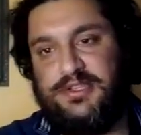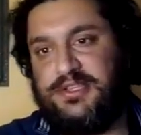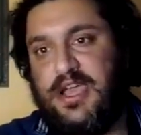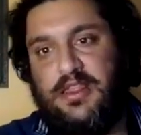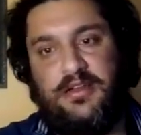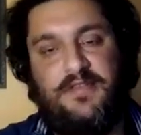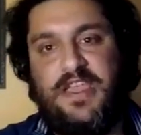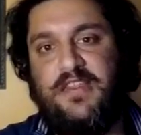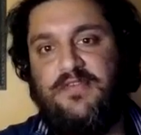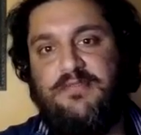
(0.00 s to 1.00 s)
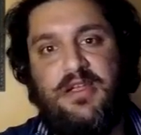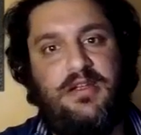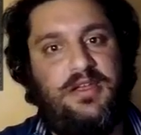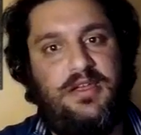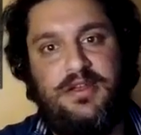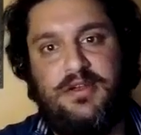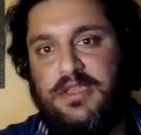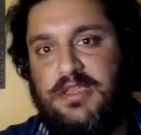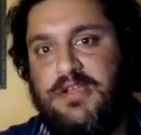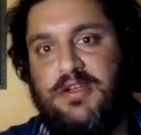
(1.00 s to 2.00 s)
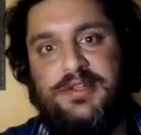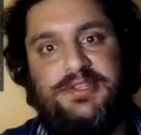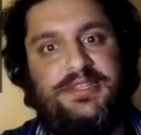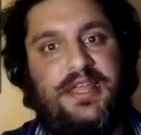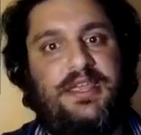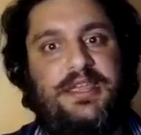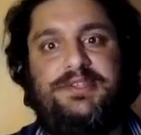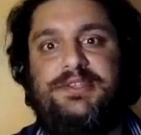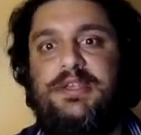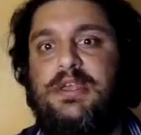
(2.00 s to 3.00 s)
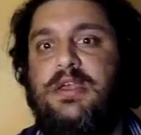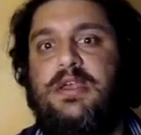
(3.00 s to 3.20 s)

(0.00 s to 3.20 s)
a scholar of Native America and early American studies.